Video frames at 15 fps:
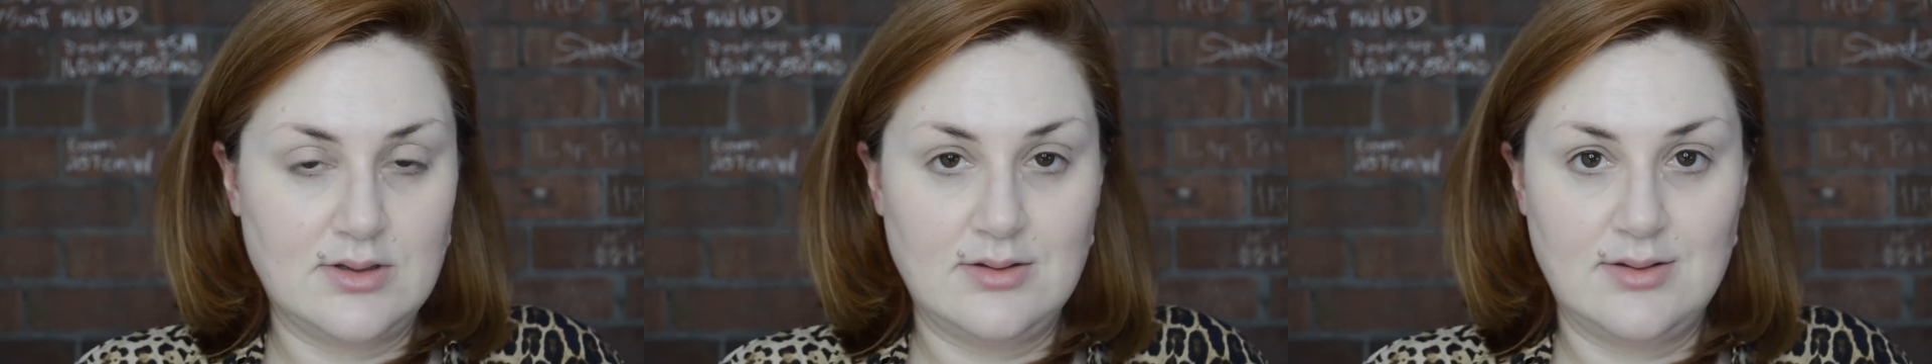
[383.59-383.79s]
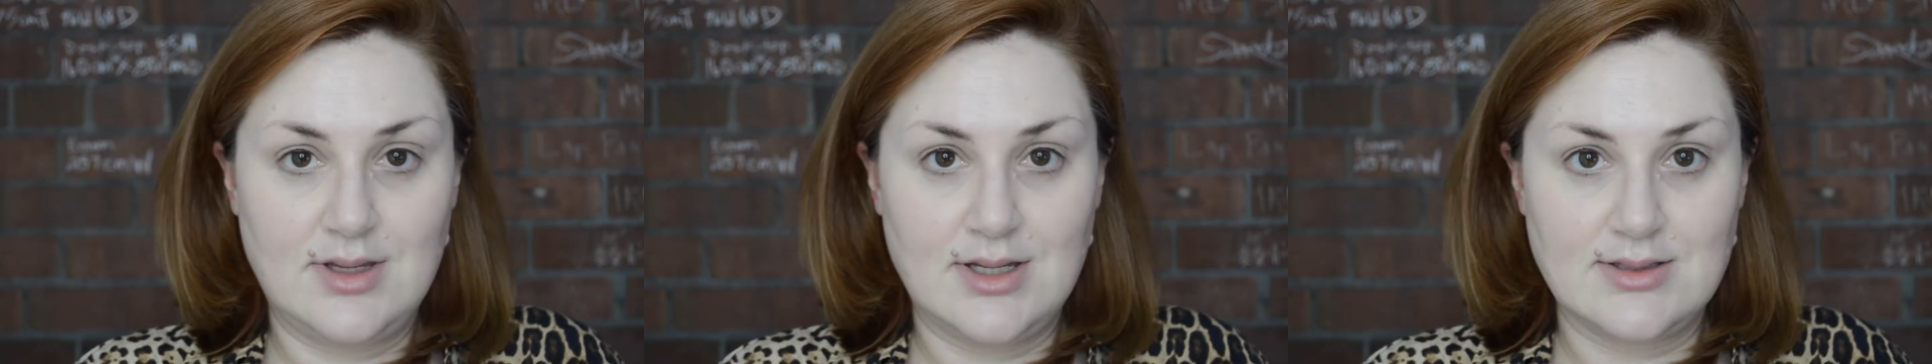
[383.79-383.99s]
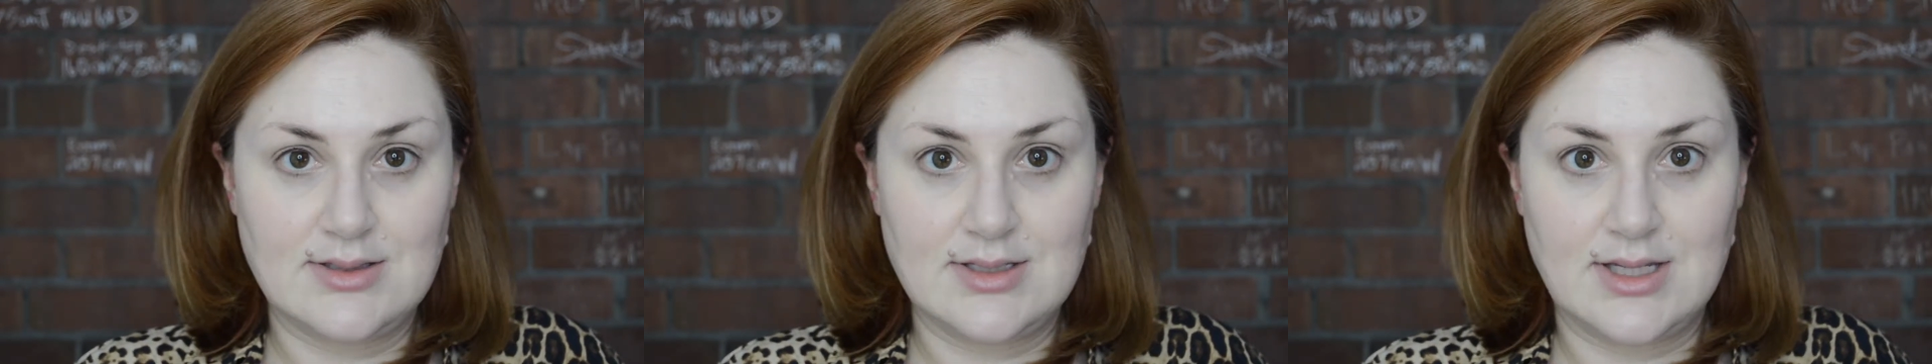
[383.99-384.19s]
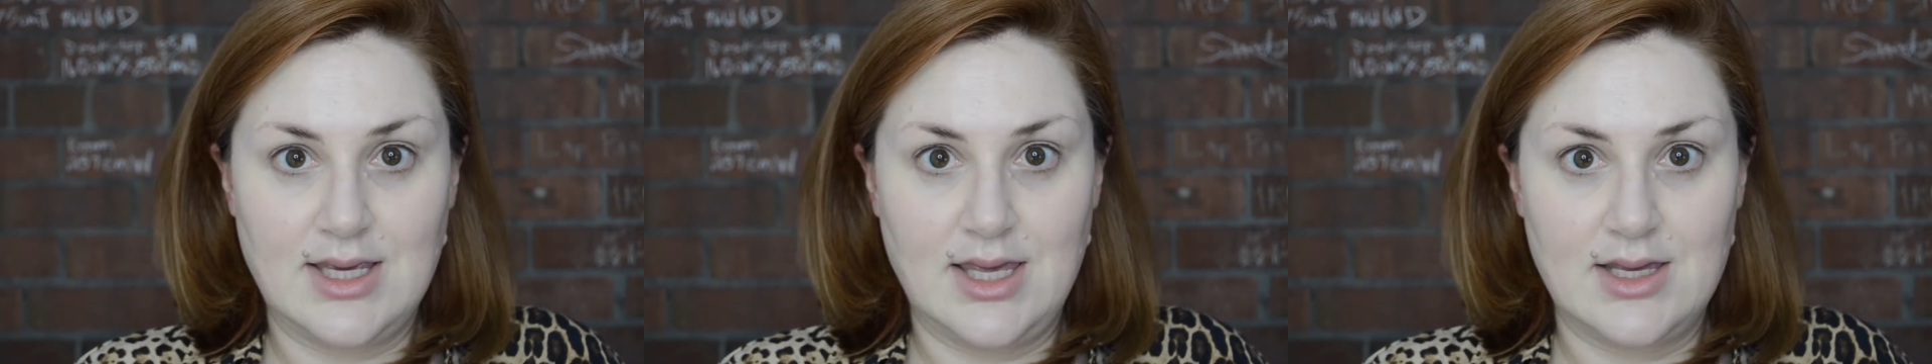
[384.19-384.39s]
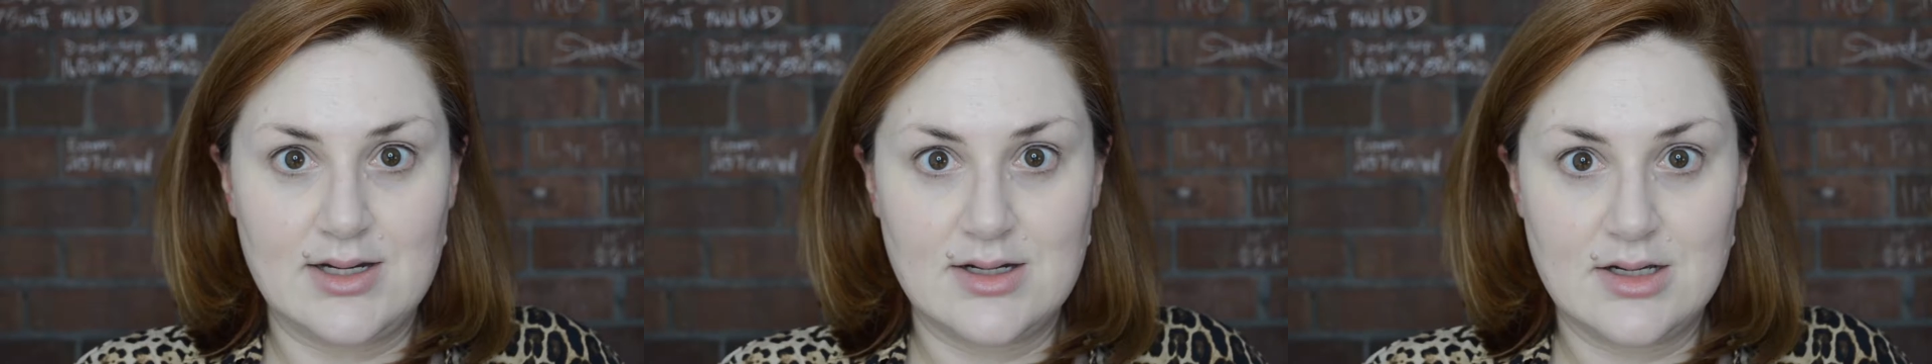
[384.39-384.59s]
gets to
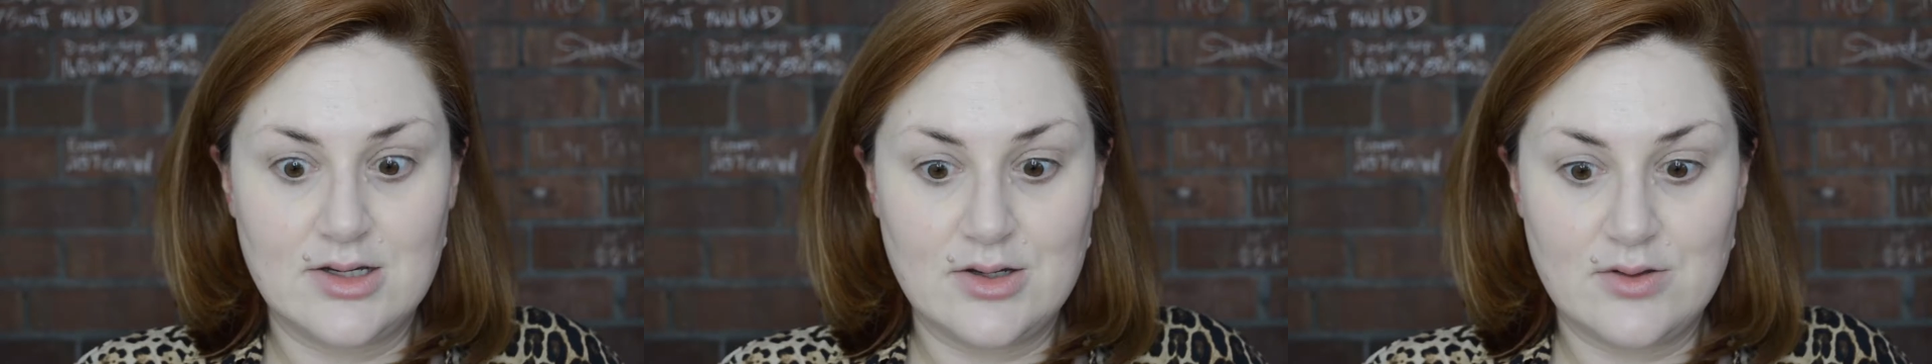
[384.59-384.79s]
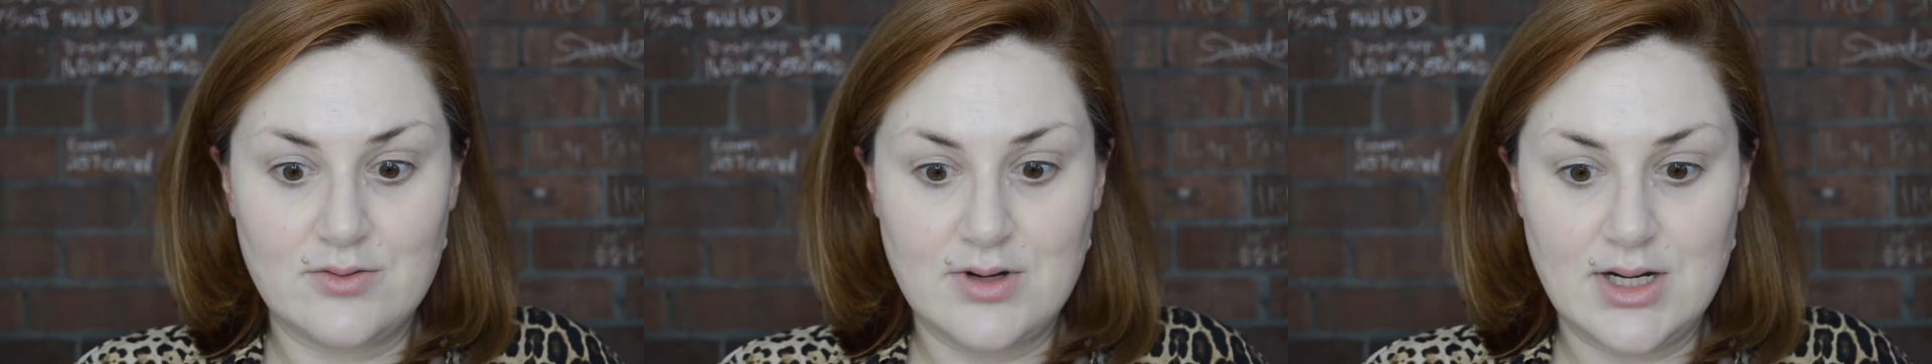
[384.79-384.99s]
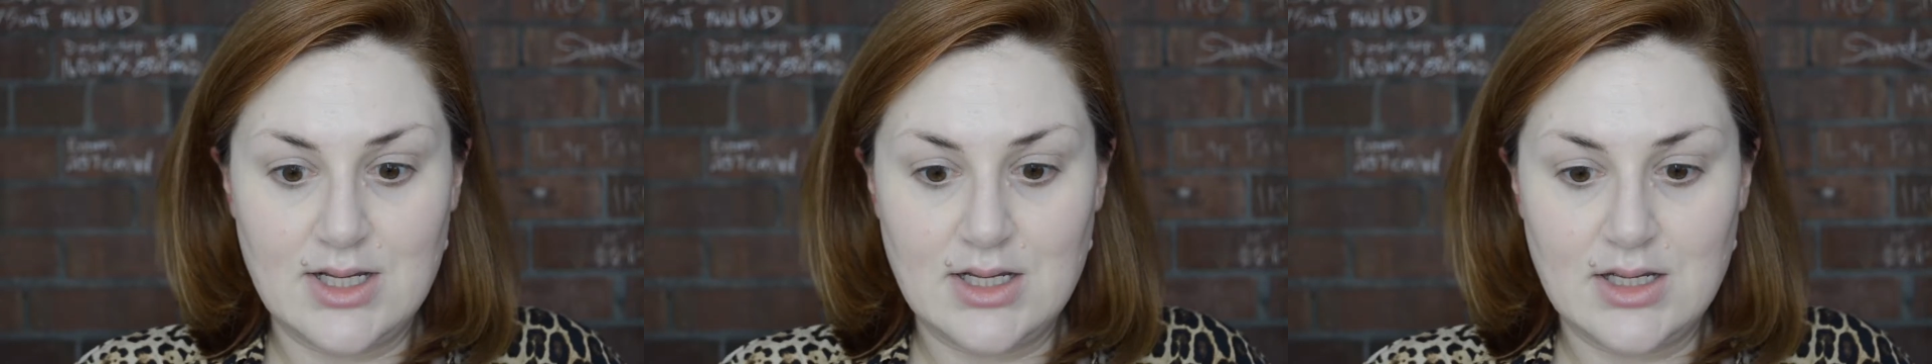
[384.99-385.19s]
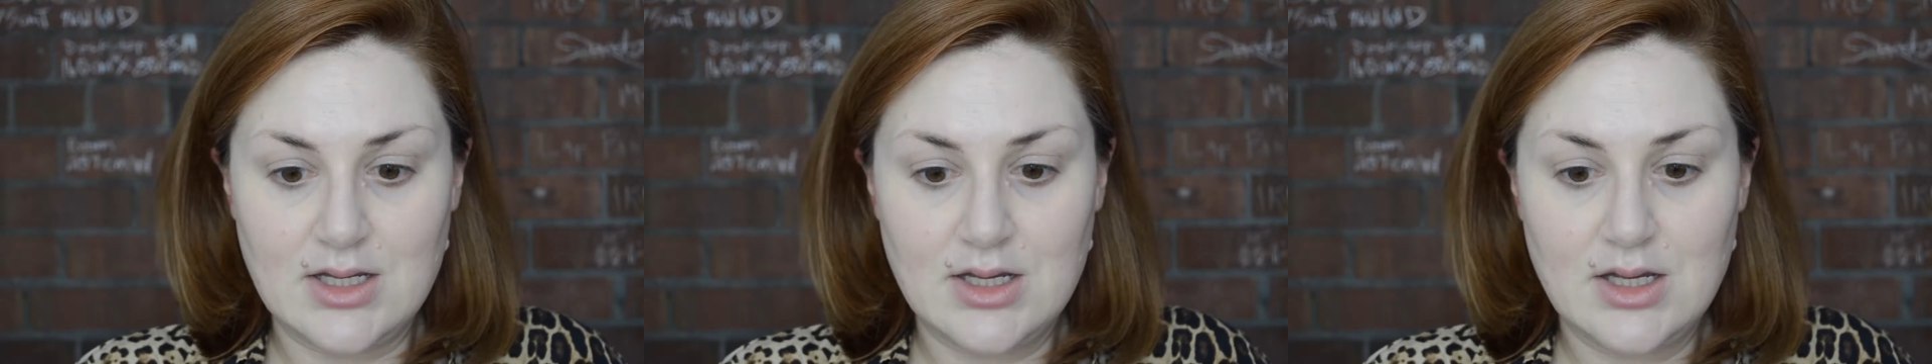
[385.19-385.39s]
Canada already.